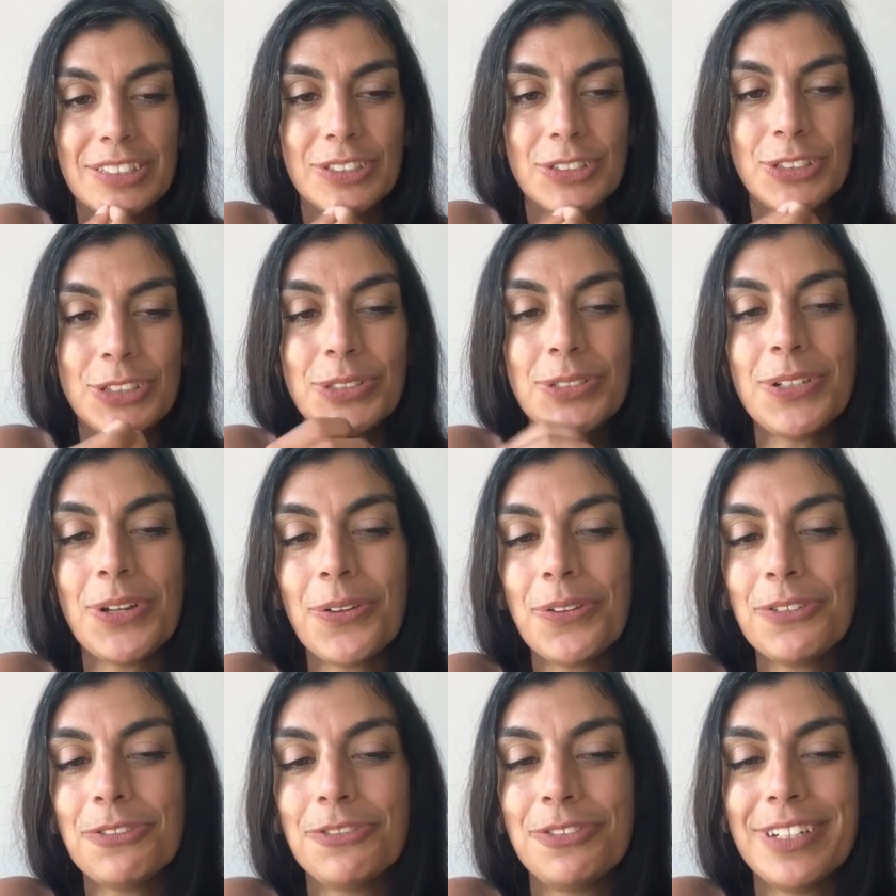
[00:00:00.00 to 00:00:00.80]
Do you know
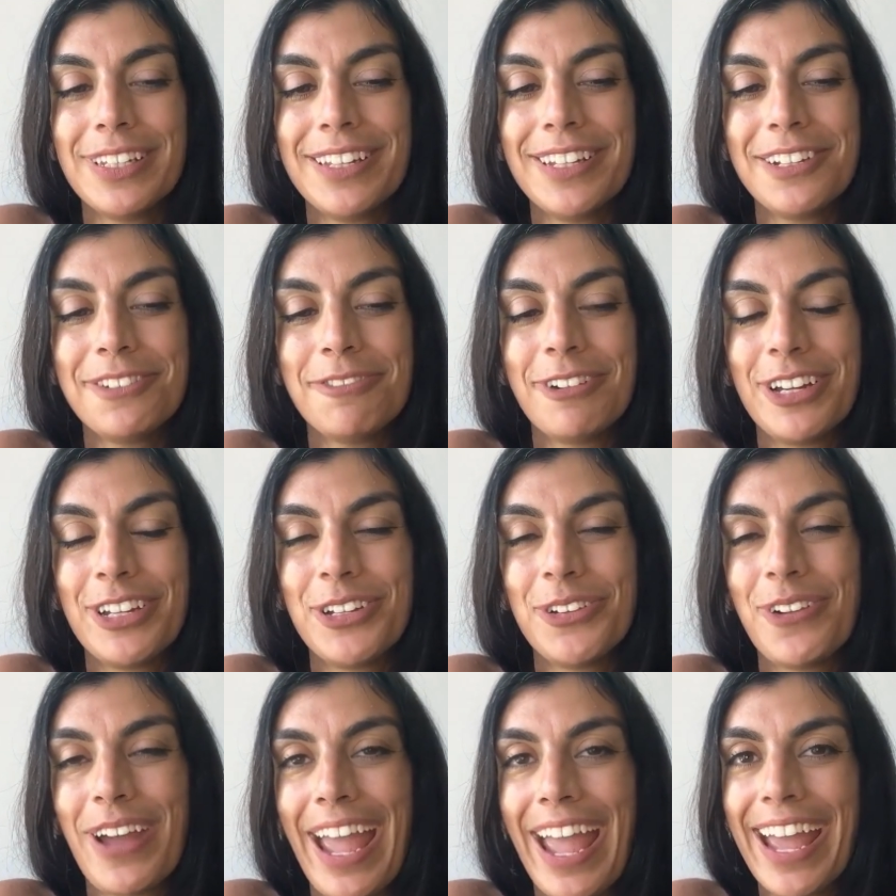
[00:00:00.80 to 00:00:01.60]
the feeling when
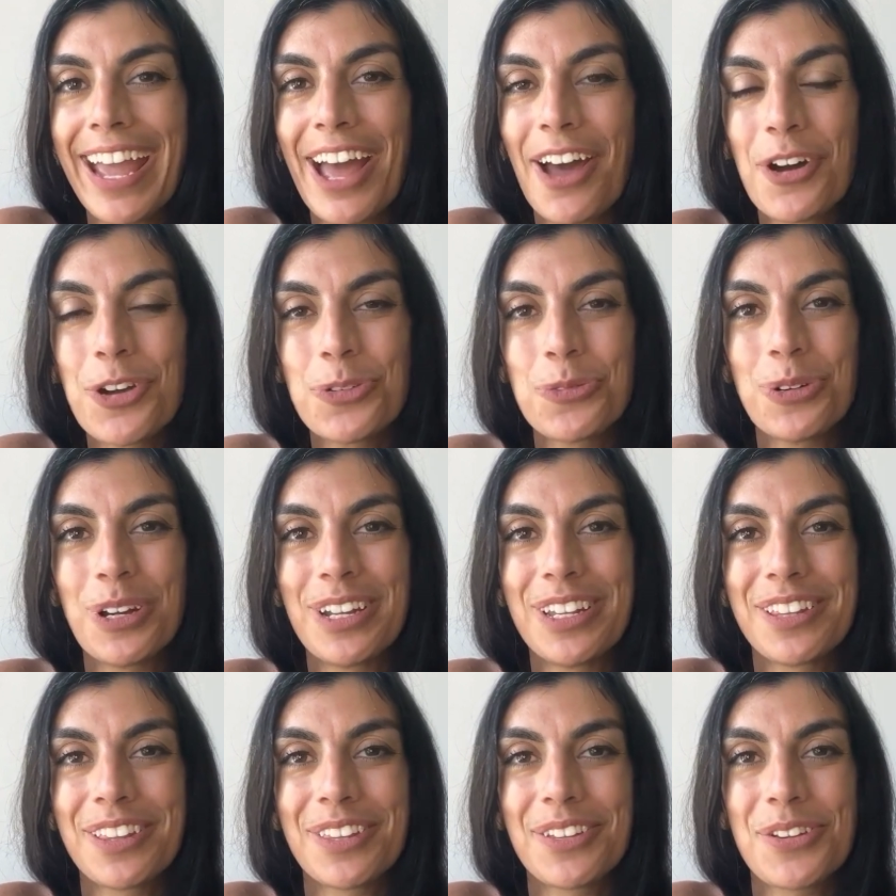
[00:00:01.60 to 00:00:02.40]
you hang out
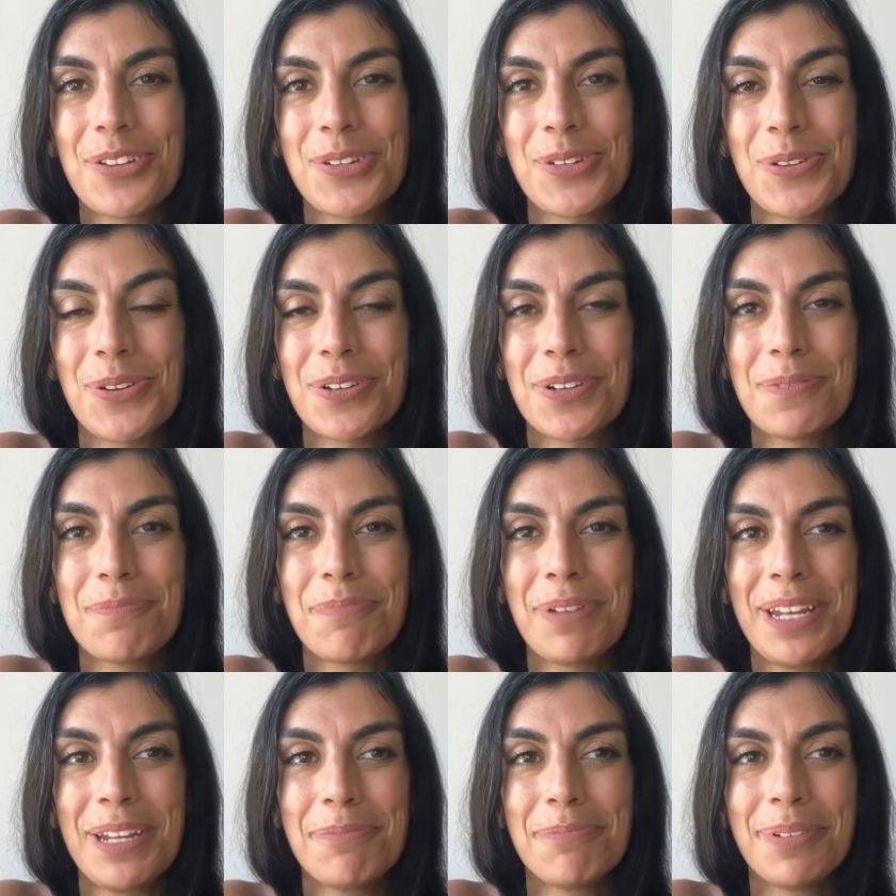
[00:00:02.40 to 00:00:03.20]
with certain
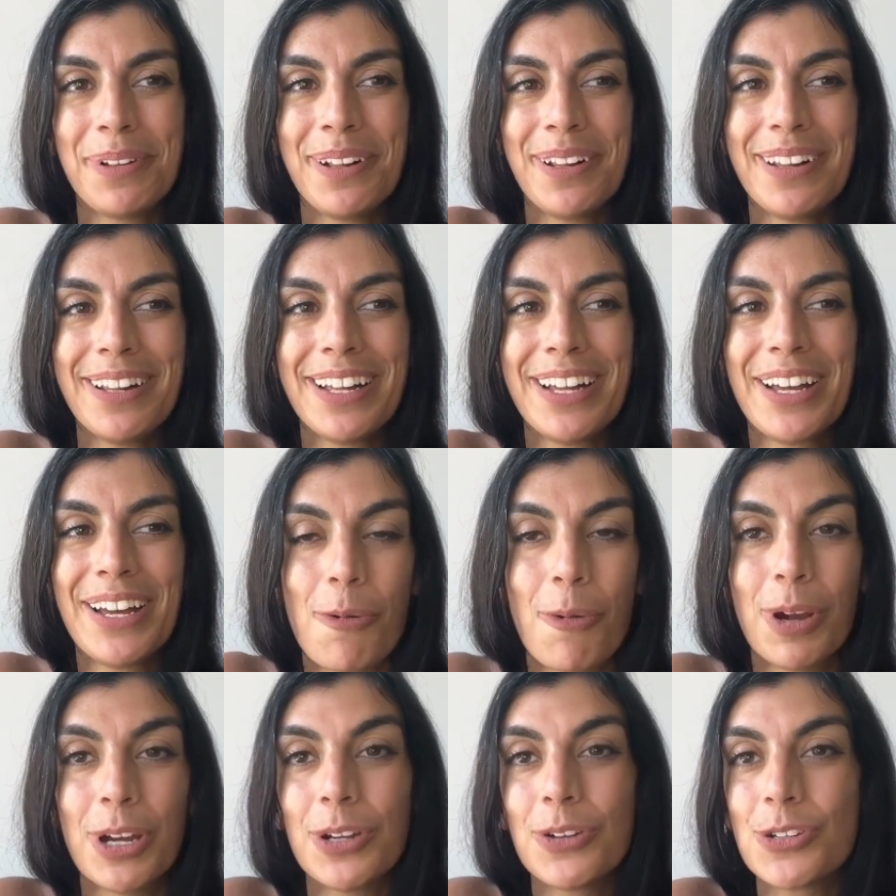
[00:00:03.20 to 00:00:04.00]
people
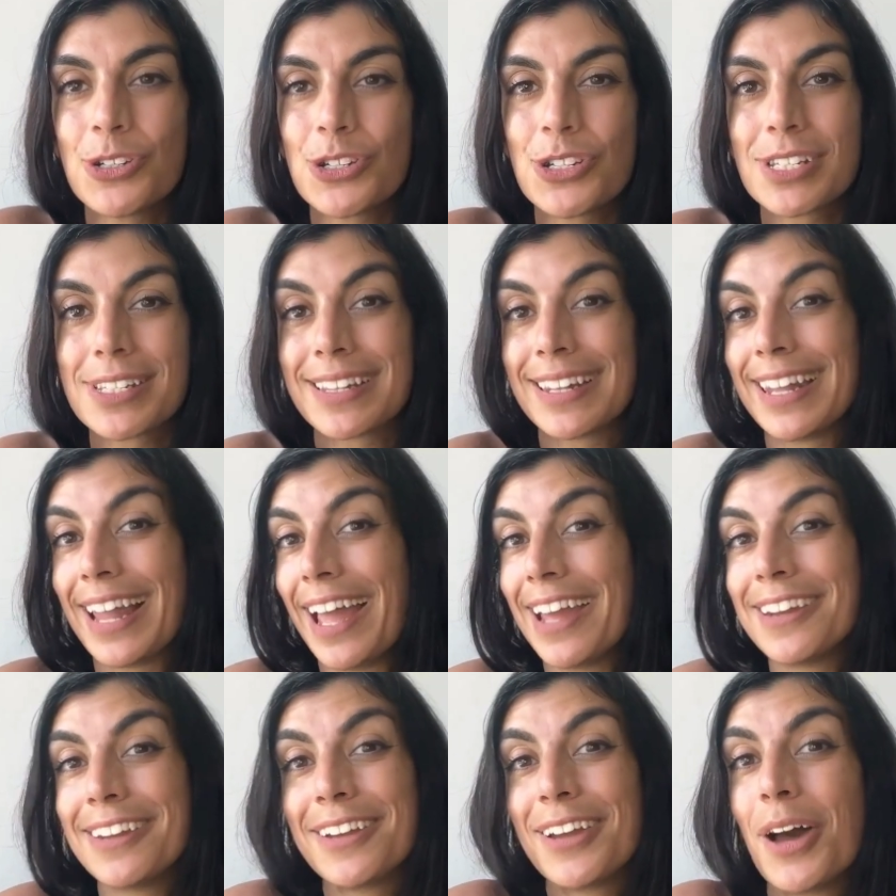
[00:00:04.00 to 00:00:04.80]
where you're just
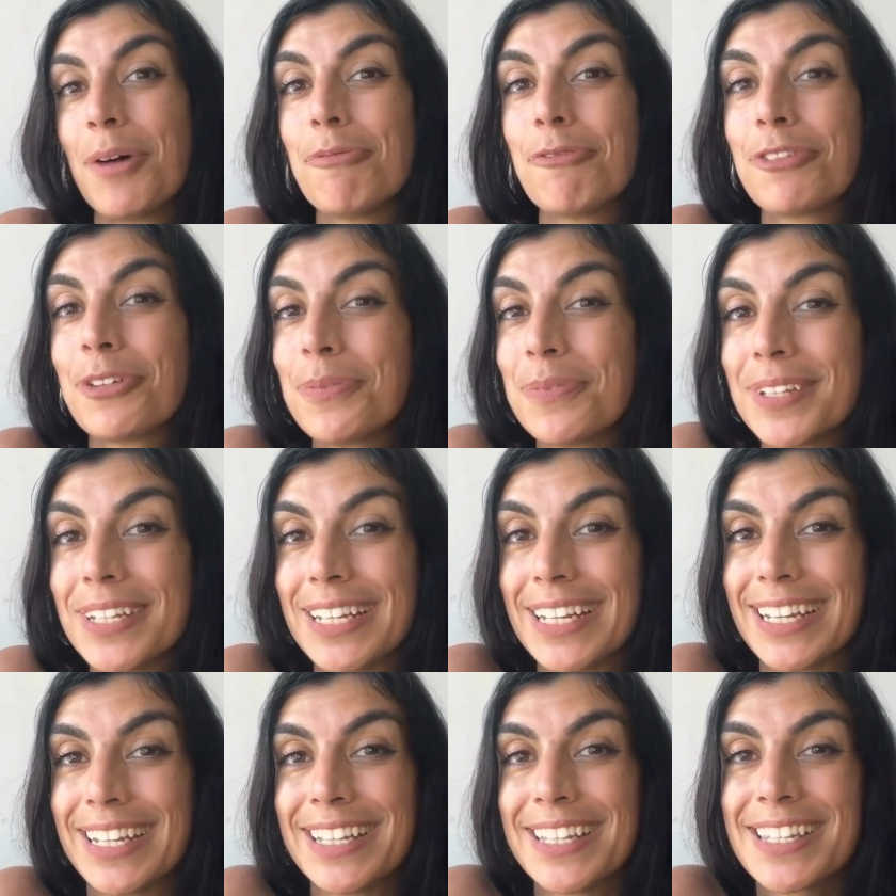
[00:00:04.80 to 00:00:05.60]
lighting up from the
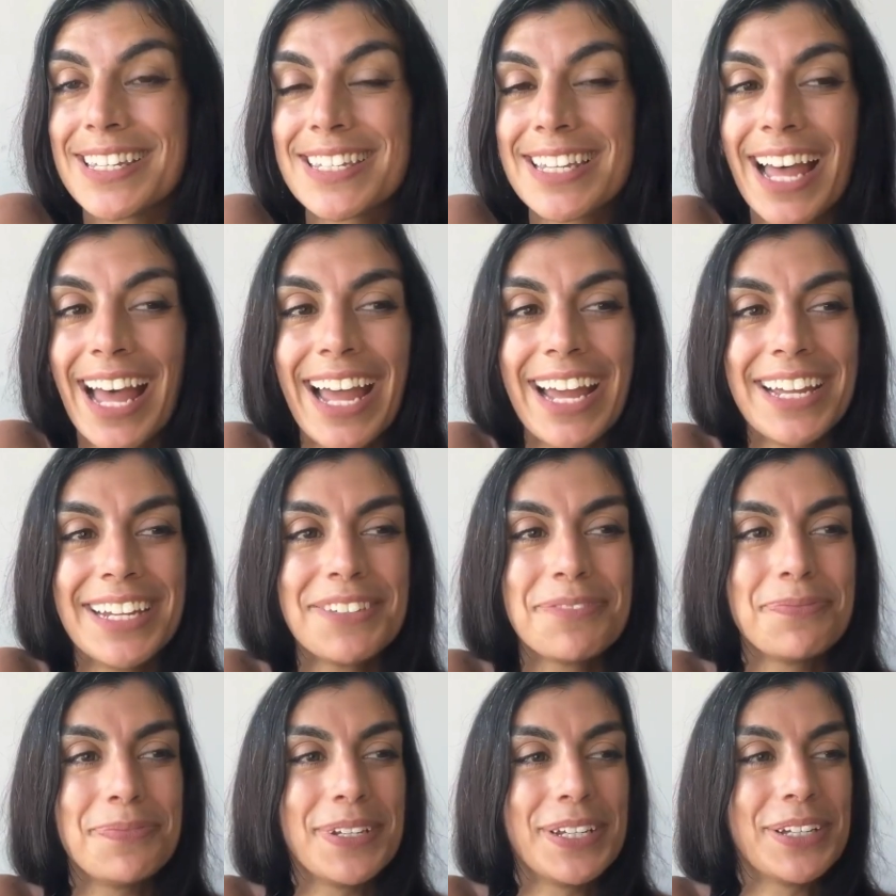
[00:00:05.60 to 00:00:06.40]
inside
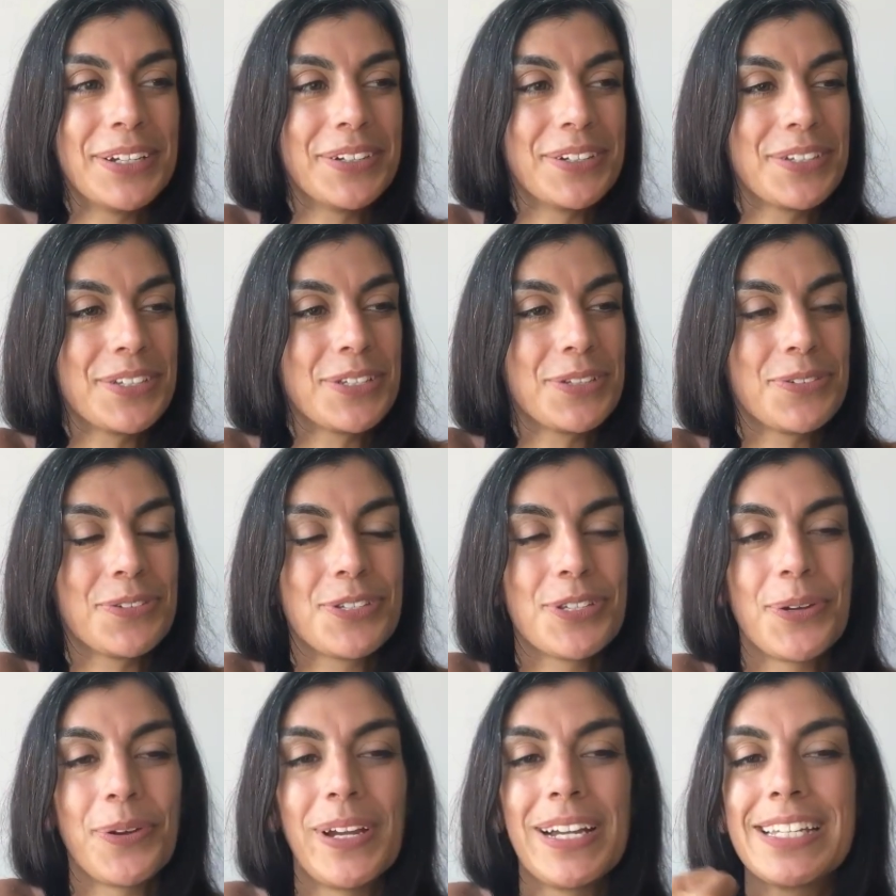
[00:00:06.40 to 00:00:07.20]
because you're
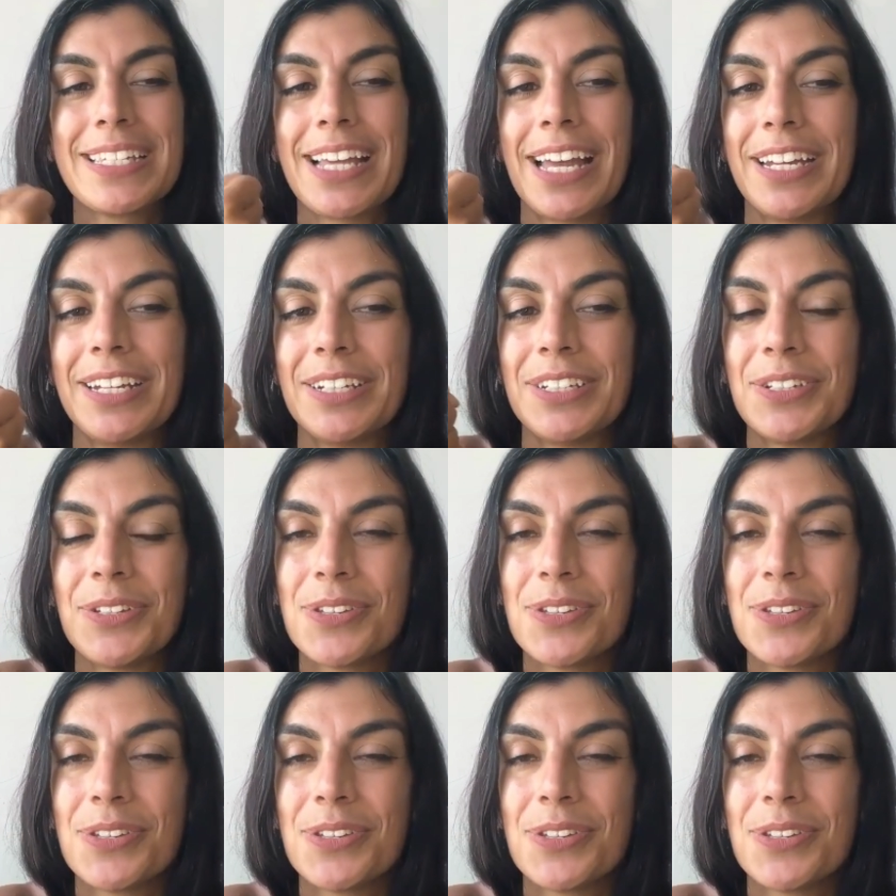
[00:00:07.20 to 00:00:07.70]
so excited to